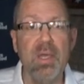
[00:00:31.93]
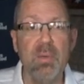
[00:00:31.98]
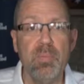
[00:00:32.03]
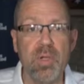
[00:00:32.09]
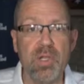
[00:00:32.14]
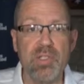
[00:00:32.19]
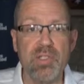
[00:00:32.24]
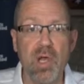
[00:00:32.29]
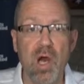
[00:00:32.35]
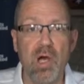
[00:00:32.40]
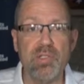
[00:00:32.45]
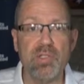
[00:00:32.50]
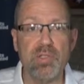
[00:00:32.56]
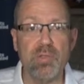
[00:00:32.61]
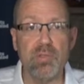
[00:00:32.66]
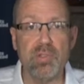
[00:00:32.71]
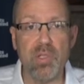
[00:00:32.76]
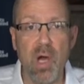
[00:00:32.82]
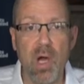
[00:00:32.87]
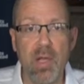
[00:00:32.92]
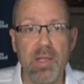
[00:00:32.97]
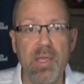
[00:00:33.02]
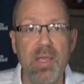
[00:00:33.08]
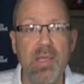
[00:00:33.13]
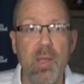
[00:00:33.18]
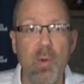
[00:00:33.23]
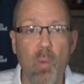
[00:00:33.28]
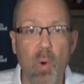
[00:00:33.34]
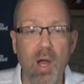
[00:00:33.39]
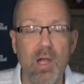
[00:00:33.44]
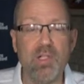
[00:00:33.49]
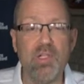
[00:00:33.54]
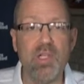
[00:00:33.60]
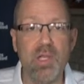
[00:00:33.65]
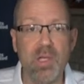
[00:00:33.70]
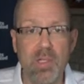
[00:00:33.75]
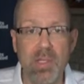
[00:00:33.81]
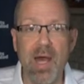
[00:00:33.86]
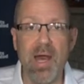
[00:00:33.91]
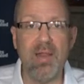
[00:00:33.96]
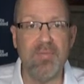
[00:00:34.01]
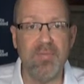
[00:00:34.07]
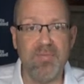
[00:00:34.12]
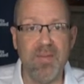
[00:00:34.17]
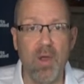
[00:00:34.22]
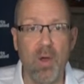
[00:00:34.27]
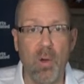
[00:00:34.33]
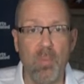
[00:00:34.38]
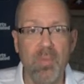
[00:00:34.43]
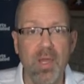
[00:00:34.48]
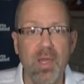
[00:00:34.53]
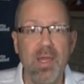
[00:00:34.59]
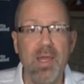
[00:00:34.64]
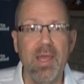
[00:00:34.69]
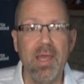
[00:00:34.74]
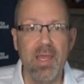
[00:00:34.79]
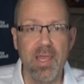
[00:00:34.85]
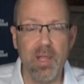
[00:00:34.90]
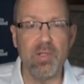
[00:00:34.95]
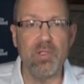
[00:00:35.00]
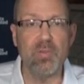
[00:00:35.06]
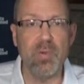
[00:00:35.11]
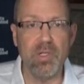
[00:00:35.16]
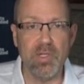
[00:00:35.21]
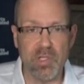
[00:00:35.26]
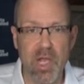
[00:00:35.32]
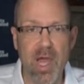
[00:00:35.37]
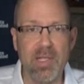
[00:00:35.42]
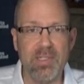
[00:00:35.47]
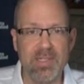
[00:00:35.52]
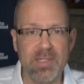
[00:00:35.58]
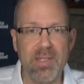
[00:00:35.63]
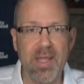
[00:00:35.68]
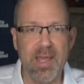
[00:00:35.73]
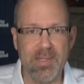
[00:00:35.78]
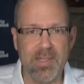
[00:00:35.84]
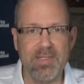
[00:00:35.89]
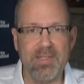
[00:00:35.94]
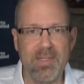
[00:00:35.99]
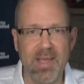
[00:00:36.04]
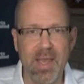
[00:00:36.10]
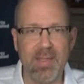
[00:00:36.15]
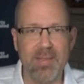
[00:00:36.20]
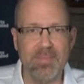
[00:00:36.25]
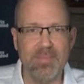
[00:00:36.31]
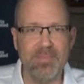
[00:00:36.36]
But it's also talking and watching a lot of film. Here's what Jhonson had to say.